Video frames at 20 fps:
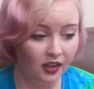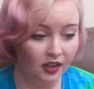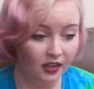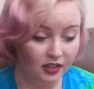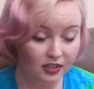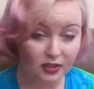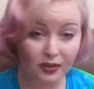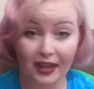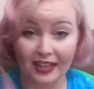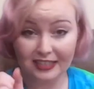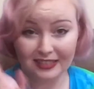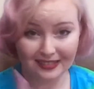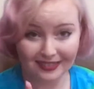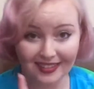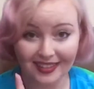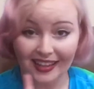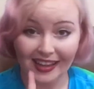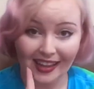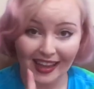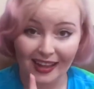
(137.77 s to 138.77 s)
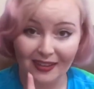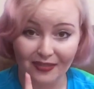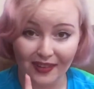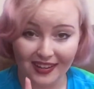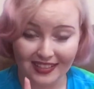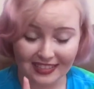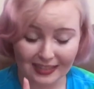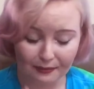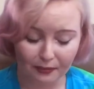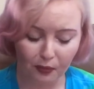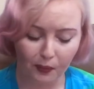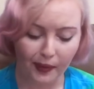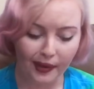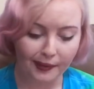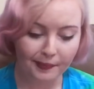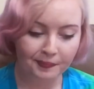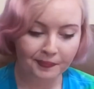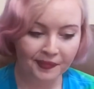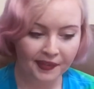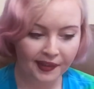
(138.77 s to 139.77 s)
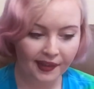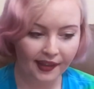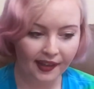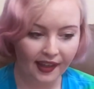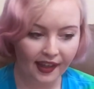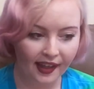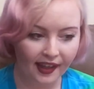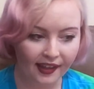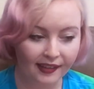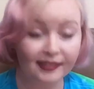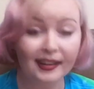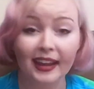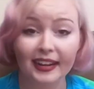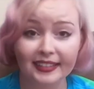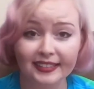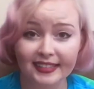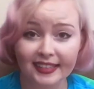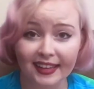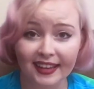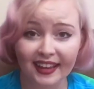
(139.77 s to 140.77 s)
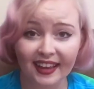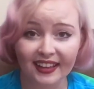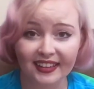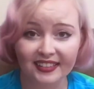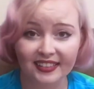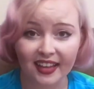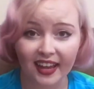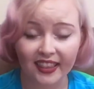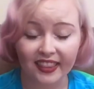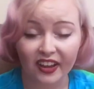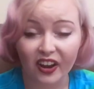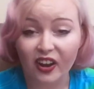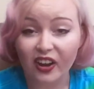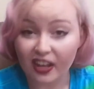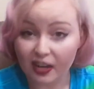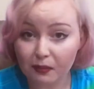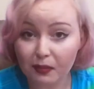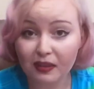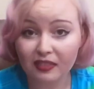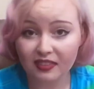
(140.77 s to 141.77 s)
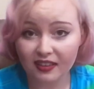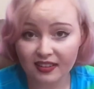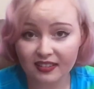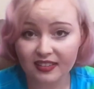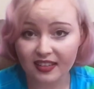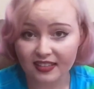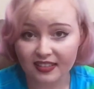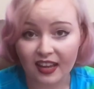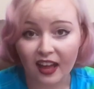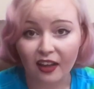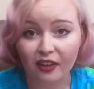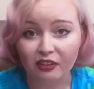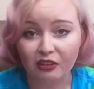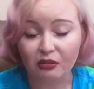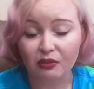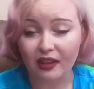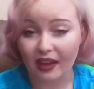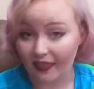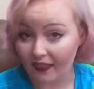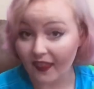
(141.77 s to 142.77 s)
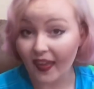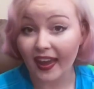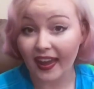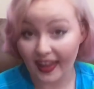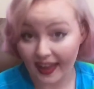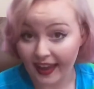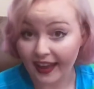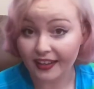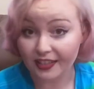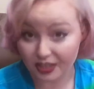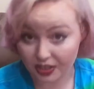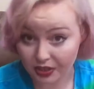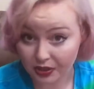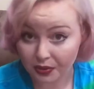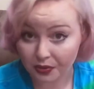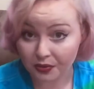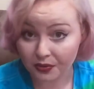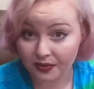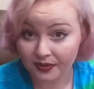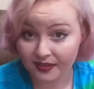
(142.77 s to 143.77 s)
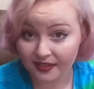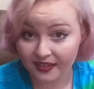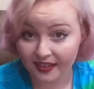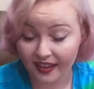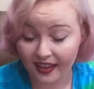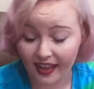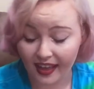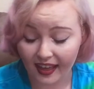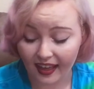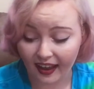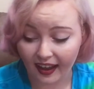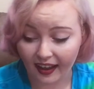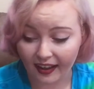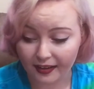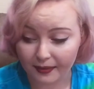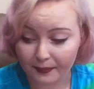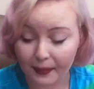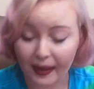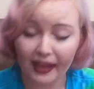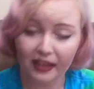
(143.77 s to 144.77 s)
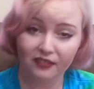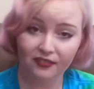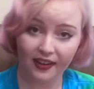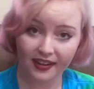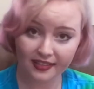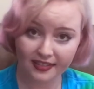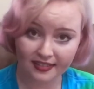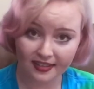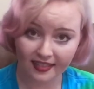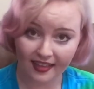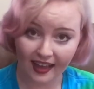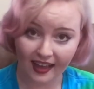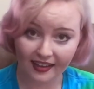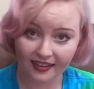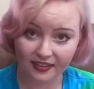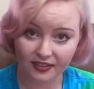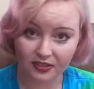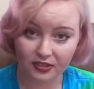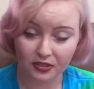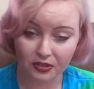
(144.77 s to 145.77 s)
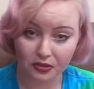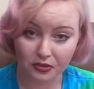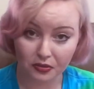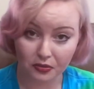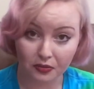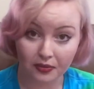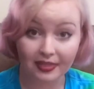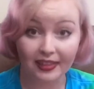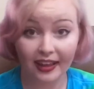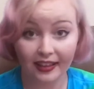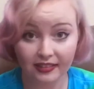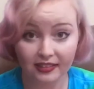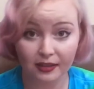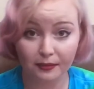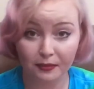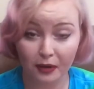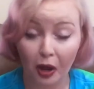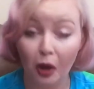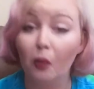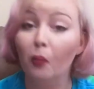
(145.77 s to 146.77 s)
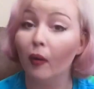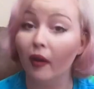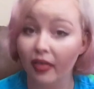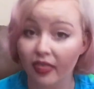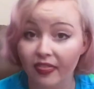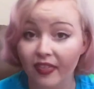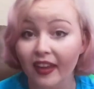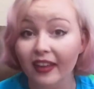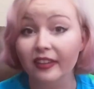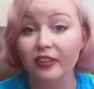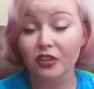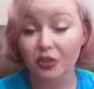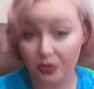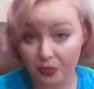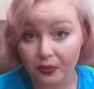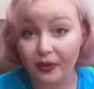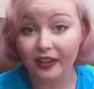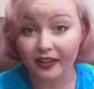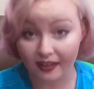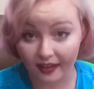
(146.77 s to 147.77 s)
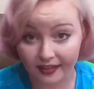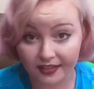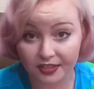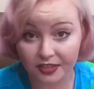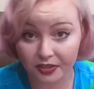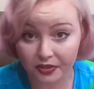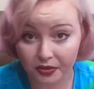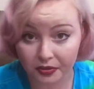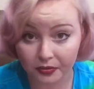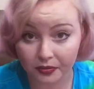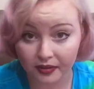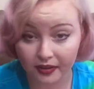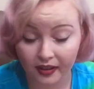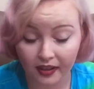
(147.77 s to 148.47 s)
So that's advice number one. Next thing is that there are going to be things they tell you that they can't do. And my advice to that is to let them know what then you cannot do.